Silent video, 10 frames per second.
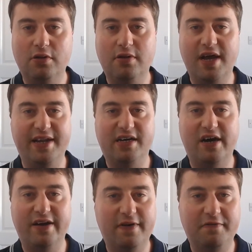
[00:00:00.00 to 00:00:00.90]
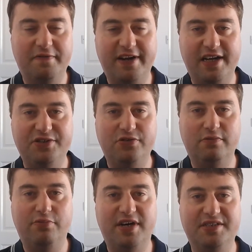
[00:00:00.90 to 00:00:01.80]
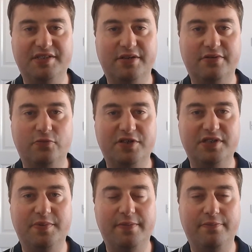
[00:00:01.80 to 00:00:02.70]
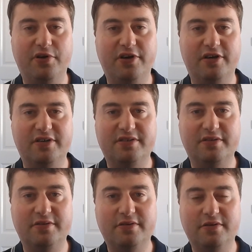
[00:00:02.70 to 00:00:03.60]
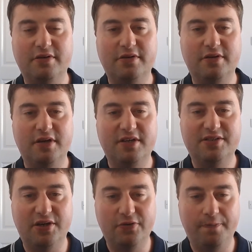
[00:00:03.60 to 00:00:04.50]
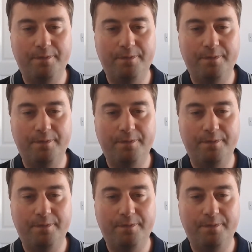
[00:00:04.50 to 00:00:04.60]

any kind of other financial pressure which has been put on us. So